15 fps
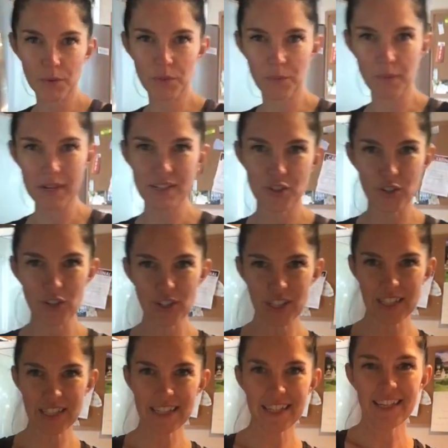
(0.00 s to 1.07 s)
with Rachel.
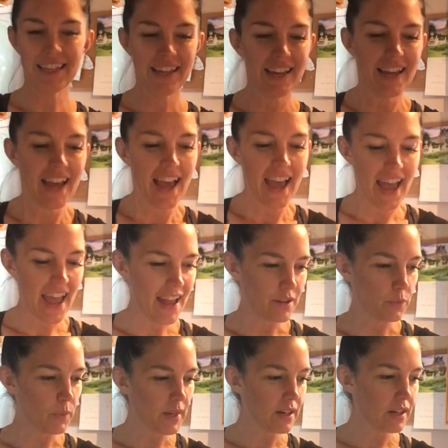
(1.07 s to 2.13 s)

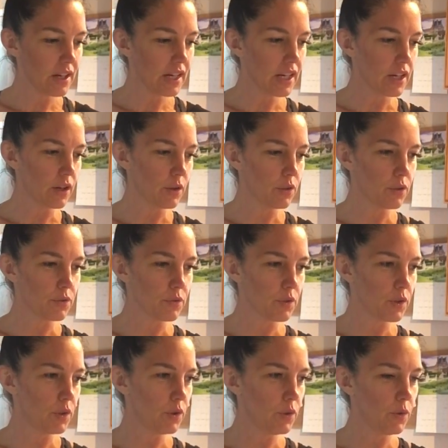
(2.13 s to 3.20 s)
And we are gonna go
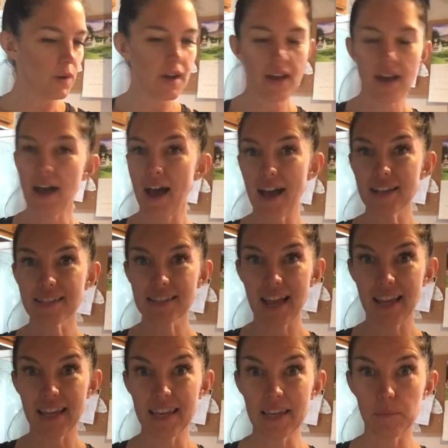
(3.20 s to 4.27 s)
through
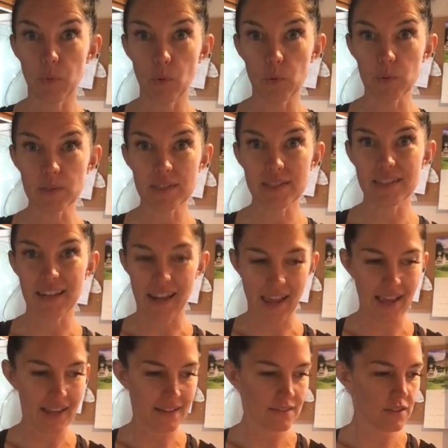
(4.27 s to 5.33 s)
Açaí Bowls
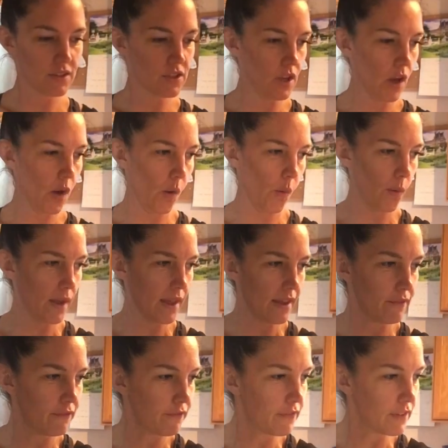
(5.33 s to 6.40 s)
today. So
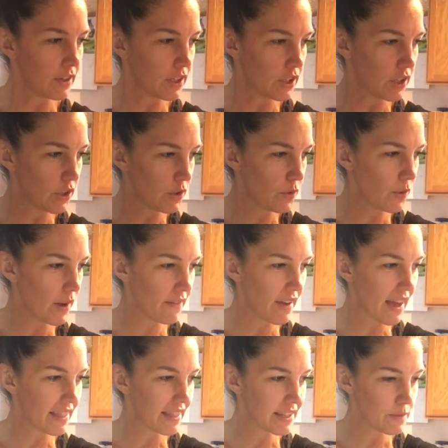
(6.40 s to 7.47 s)
if you have
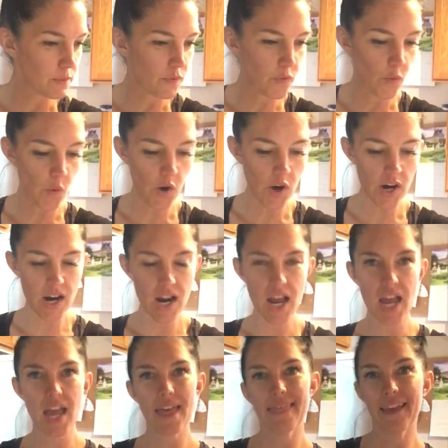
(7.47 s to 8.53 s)
had these before,
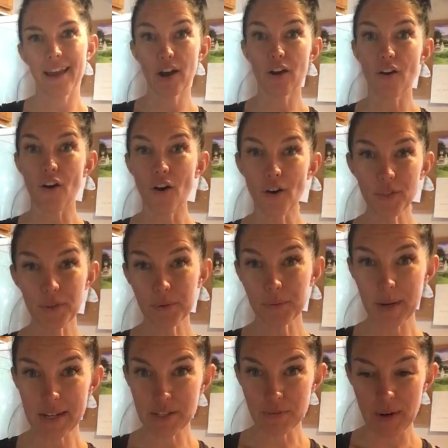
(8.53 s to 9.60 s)
they're all the
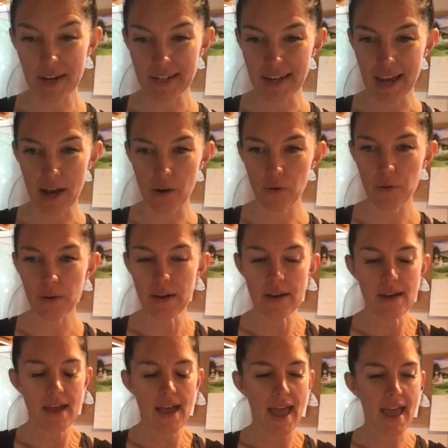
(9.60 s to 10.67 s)
rage right now,
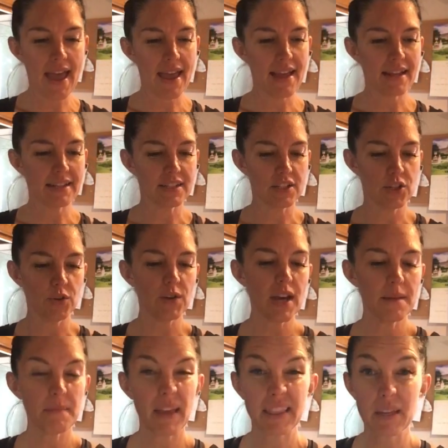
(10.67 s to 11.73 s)
and you
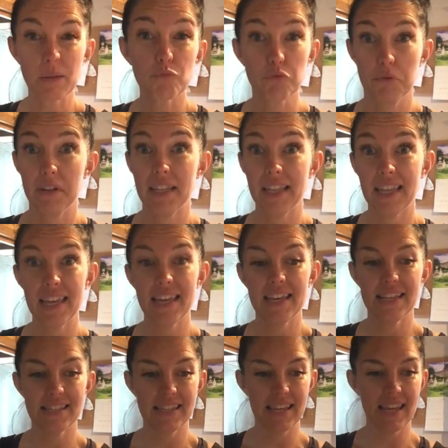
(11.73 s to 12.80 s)
can make them really
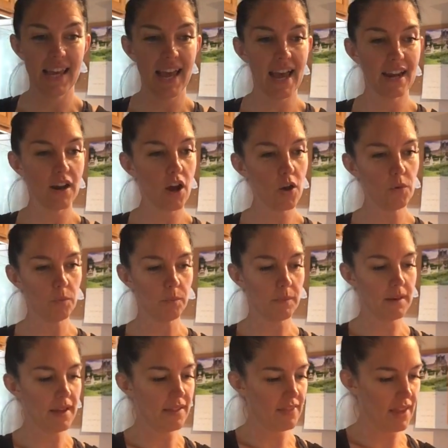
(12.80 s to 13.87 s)
easy at home.
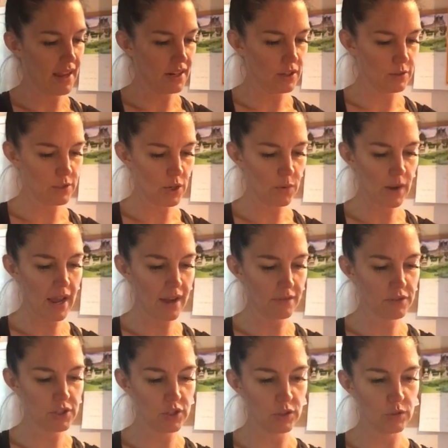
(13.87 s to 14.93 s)
And then you don't
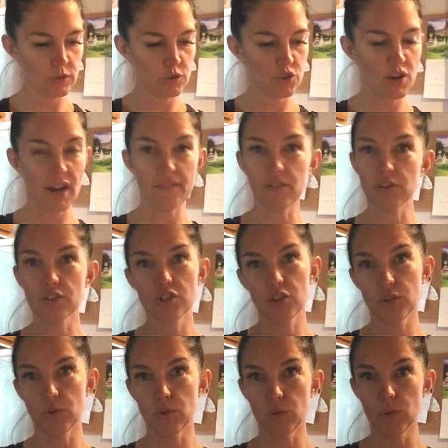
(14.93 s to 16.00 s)
have to travel
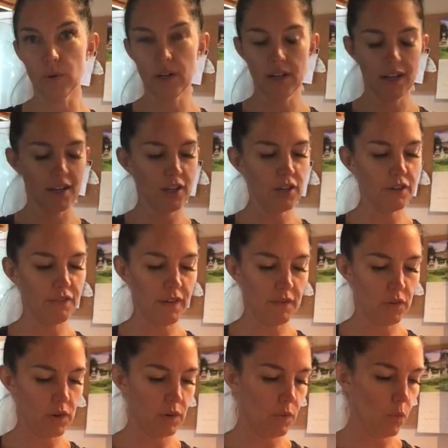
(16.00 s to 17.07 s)
to your
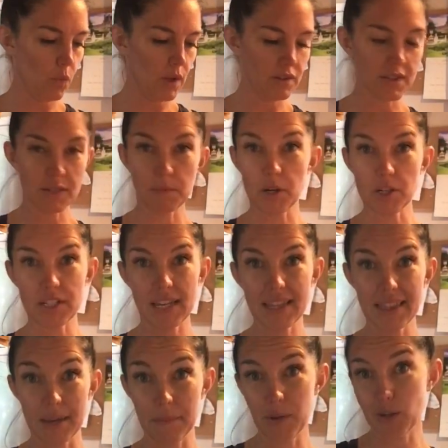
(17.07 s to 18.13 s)
favorite wellness bar to
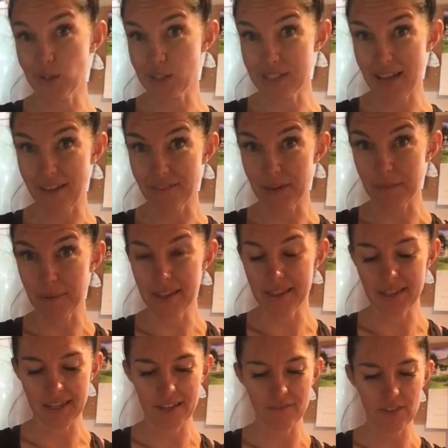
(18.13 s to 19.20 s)
get them. You can just have them in
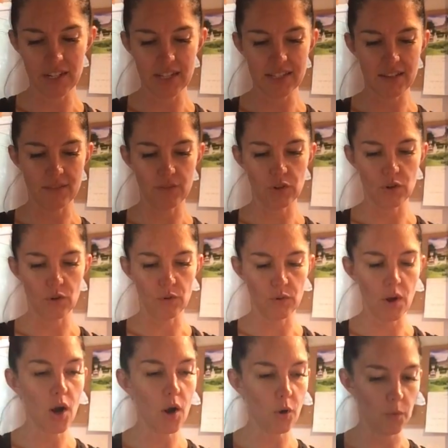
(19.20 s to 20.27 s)
the convenience of your own
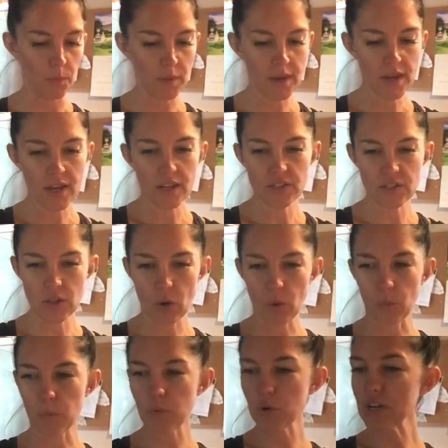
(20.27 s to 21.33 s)
home.
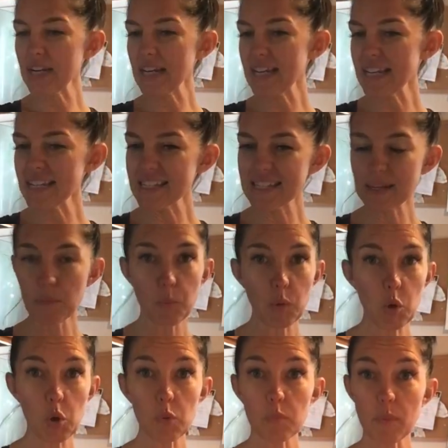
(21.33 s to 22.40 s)
So pretty
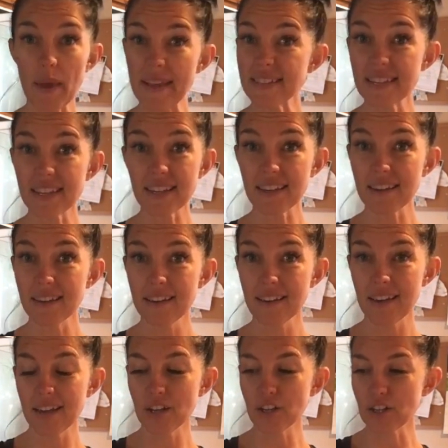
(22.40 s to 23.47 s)
simple, basic
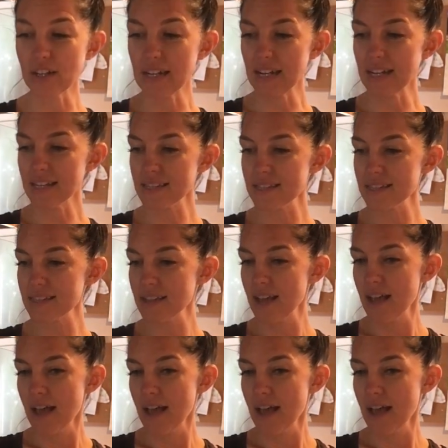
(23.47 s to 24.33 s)
ingredients.